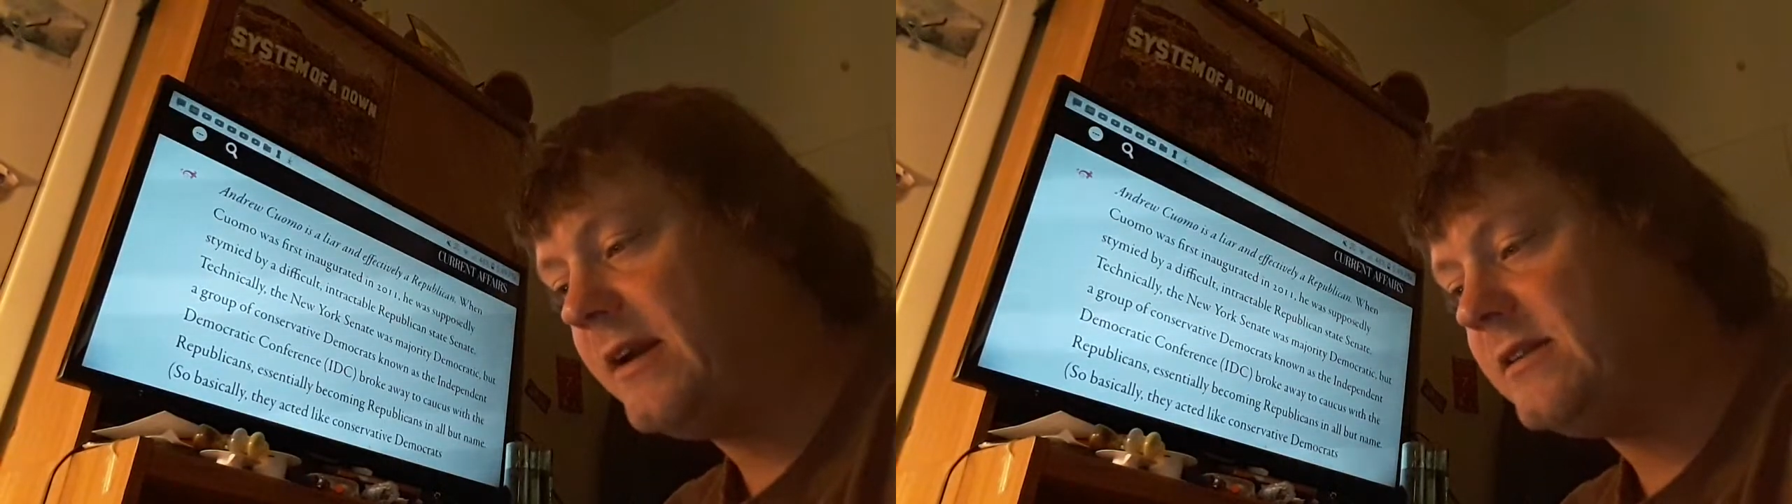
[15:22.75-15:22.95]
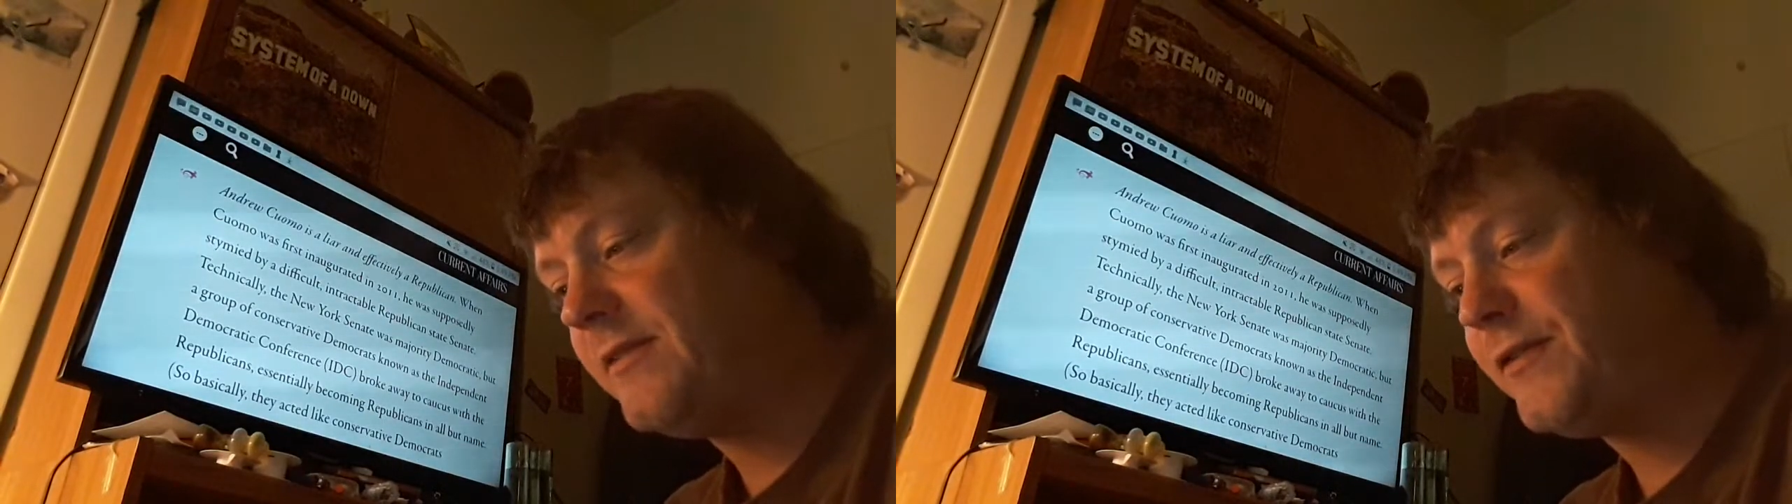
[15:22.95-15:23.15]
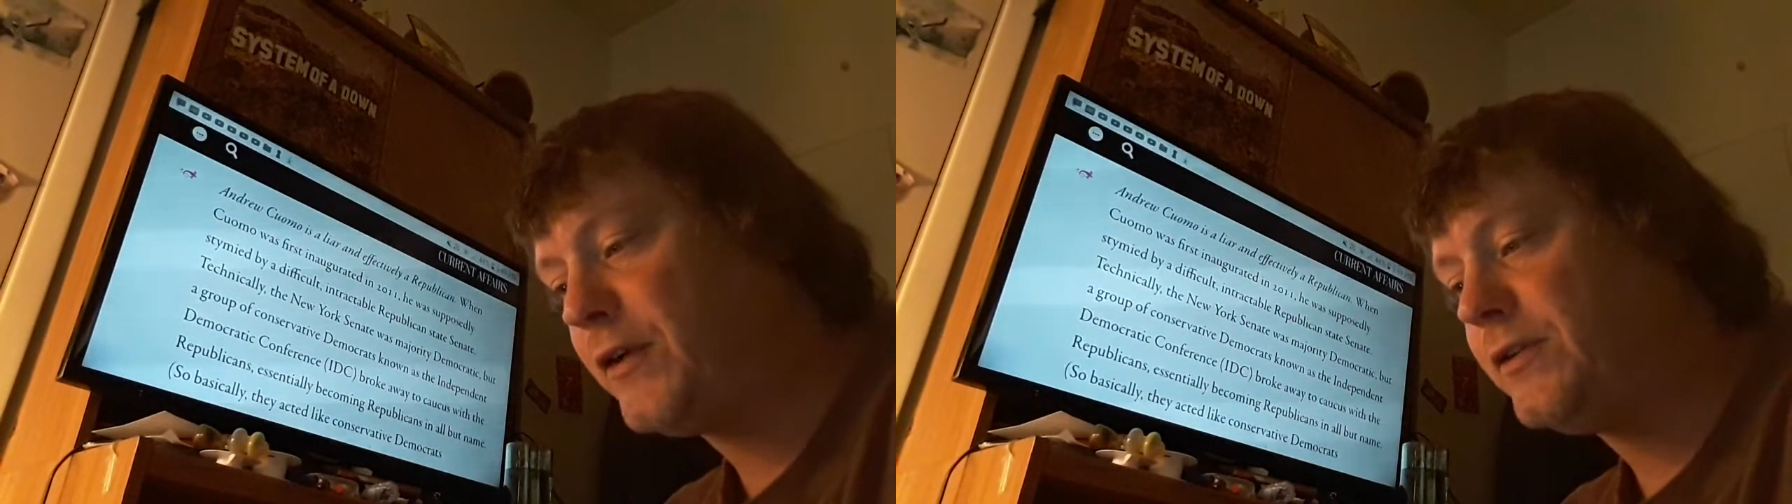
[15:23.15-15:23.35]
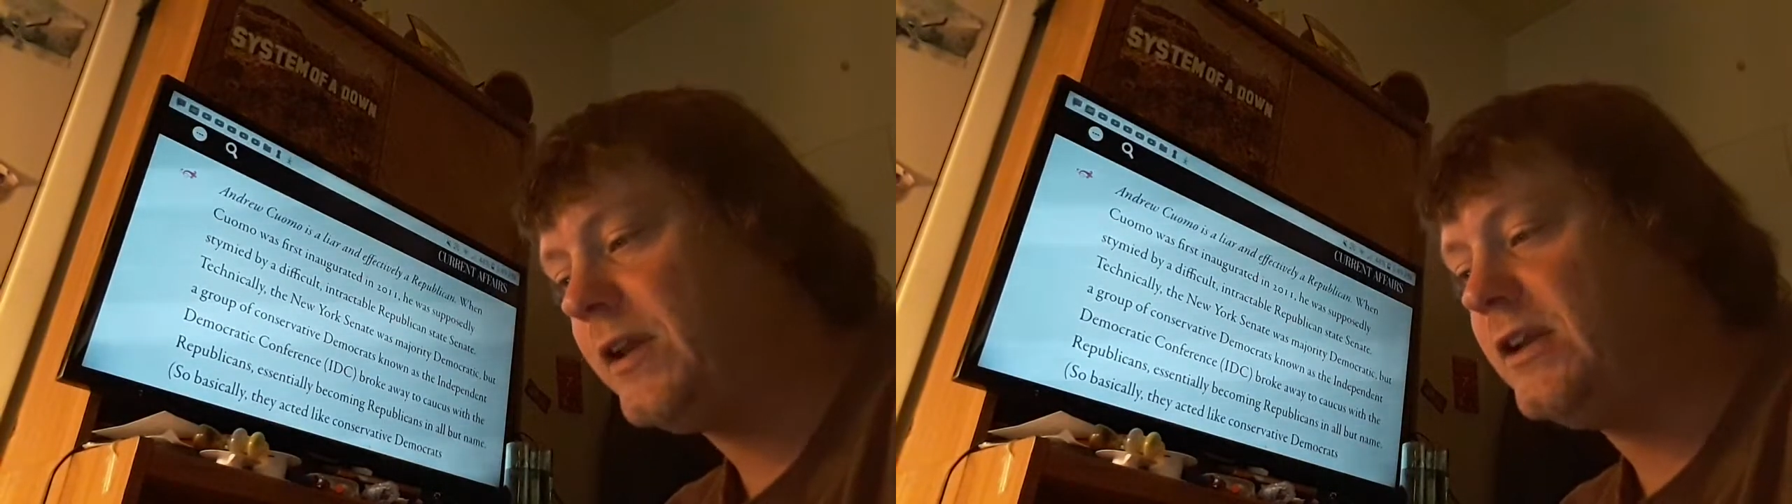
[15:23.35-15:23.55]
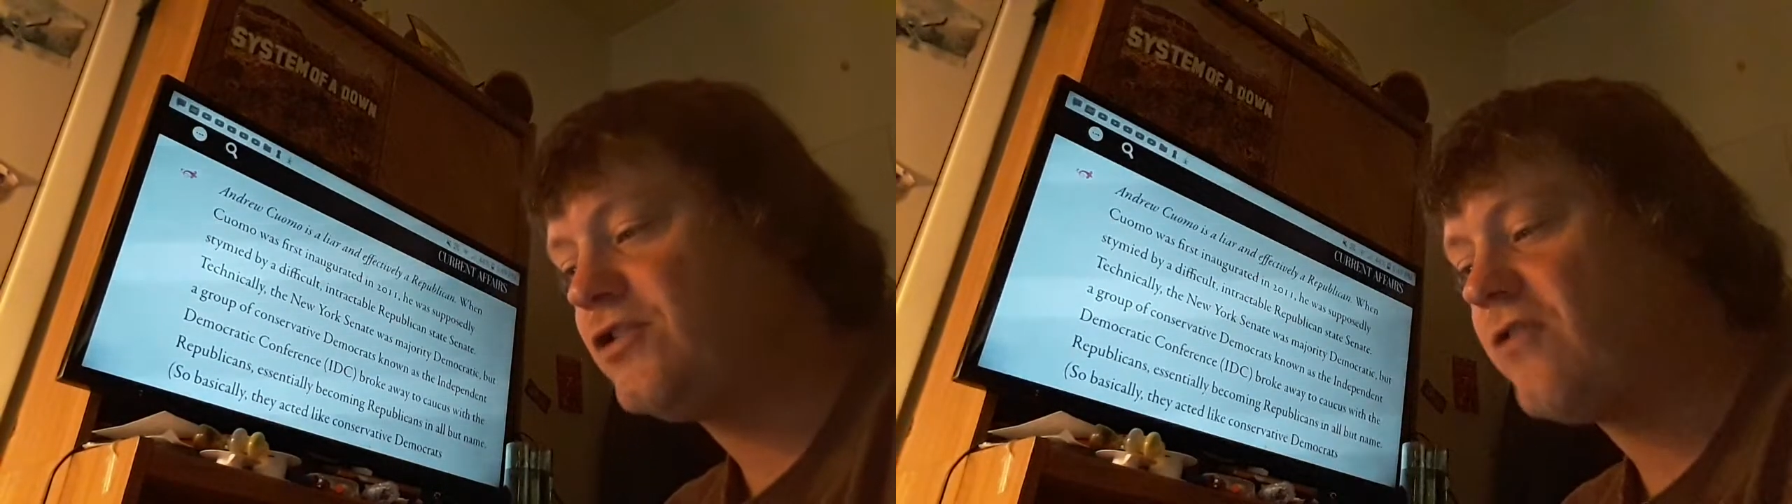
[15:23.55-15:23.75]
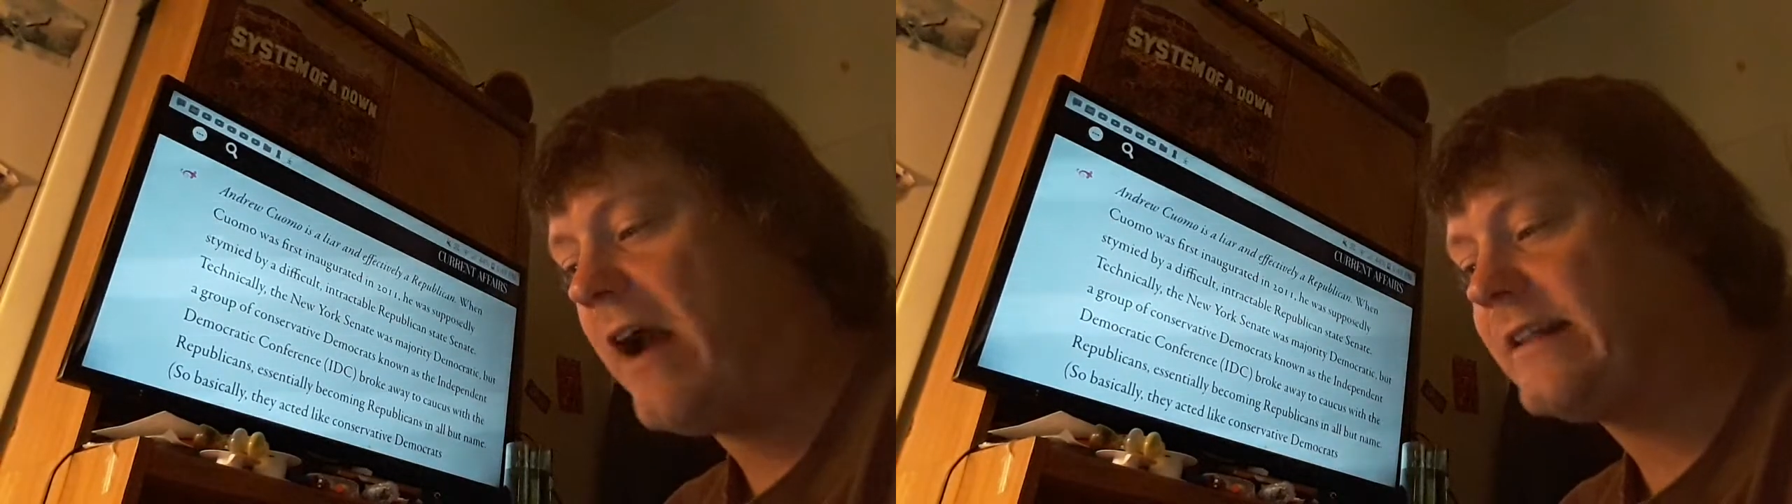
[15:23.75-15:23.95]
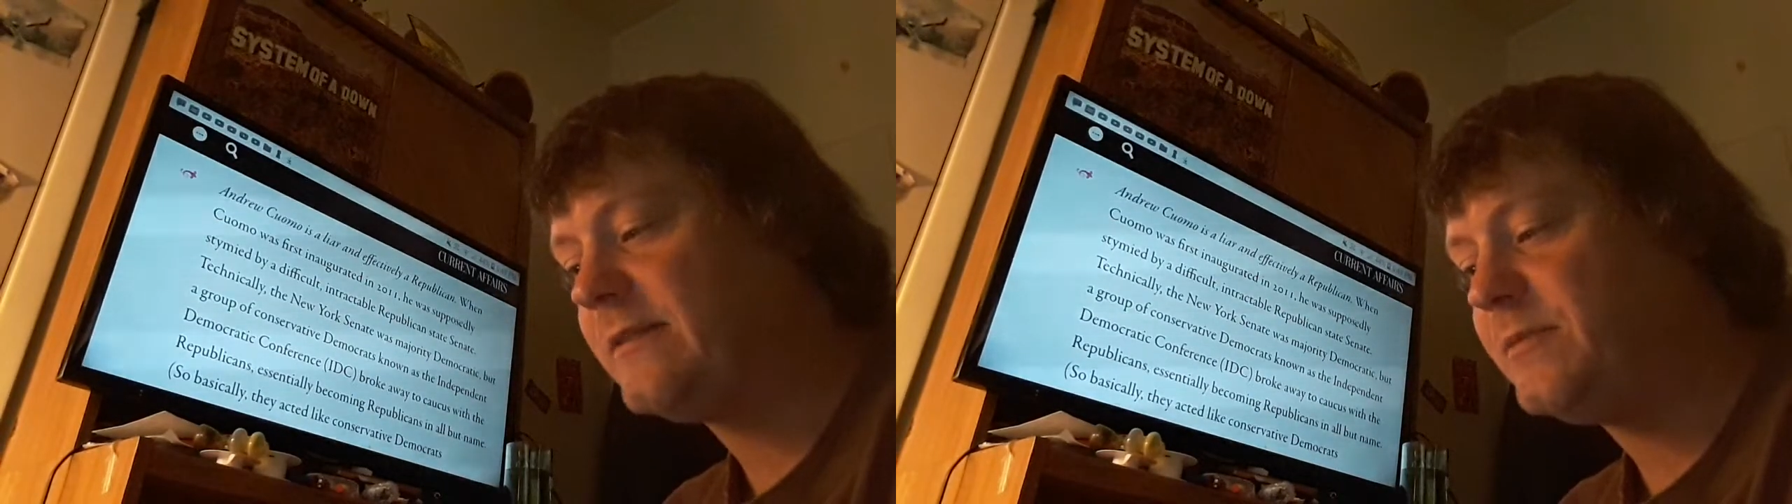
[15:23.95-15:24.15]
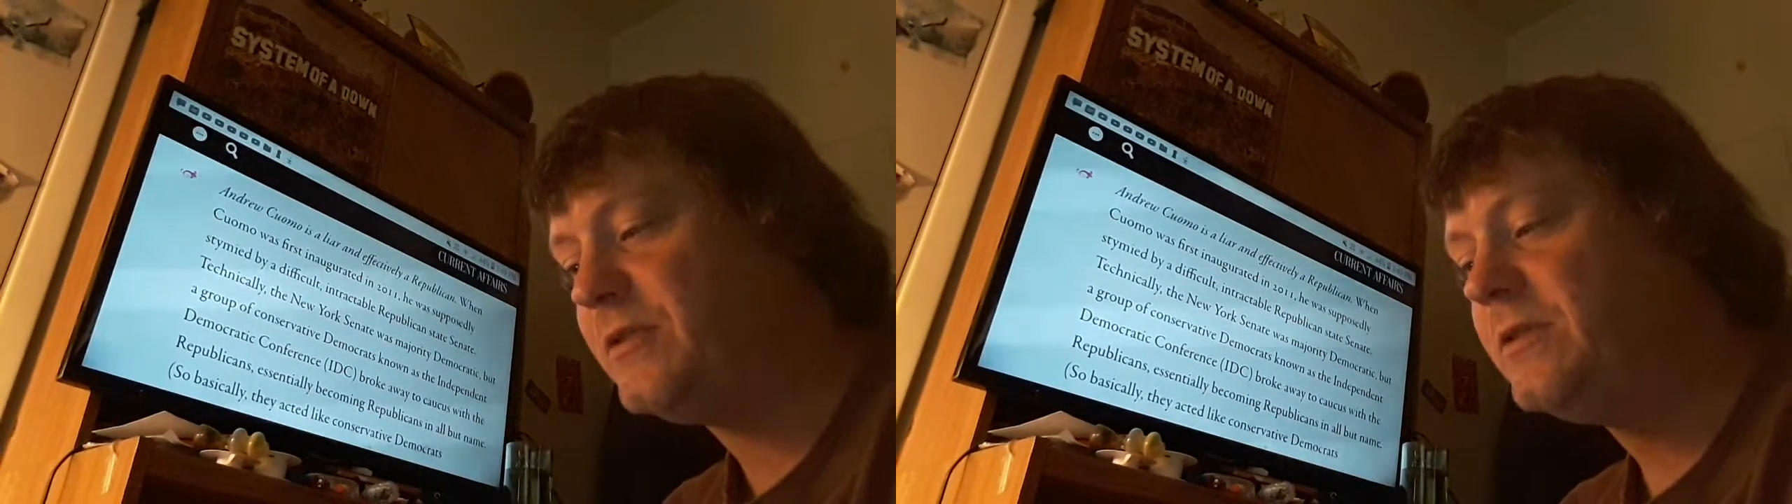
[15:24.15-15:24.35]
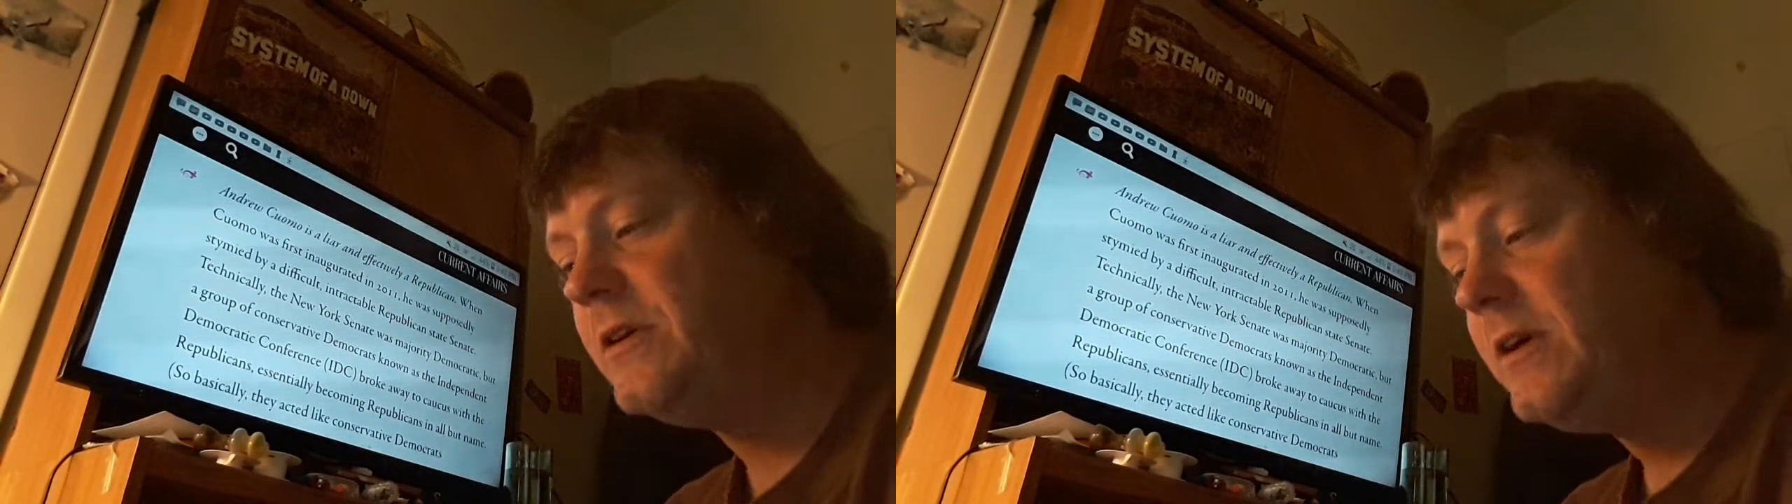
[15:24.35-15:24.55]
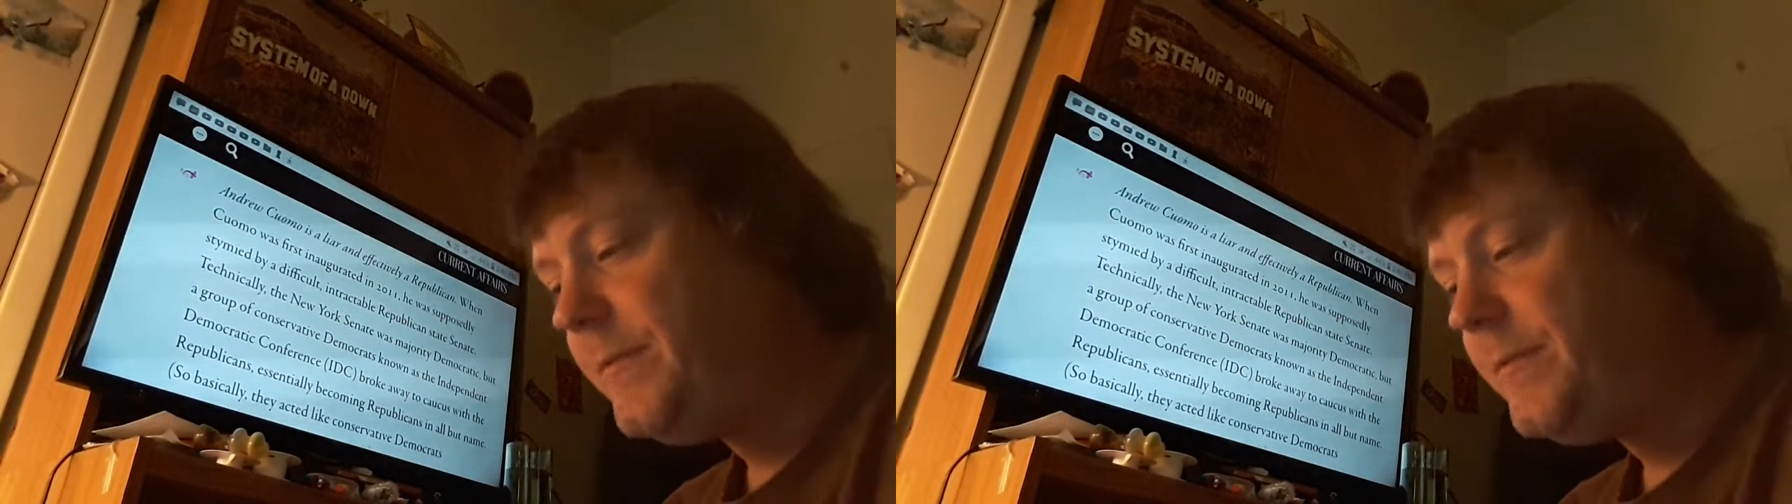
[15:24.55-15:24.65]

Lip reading: a difficult, intractable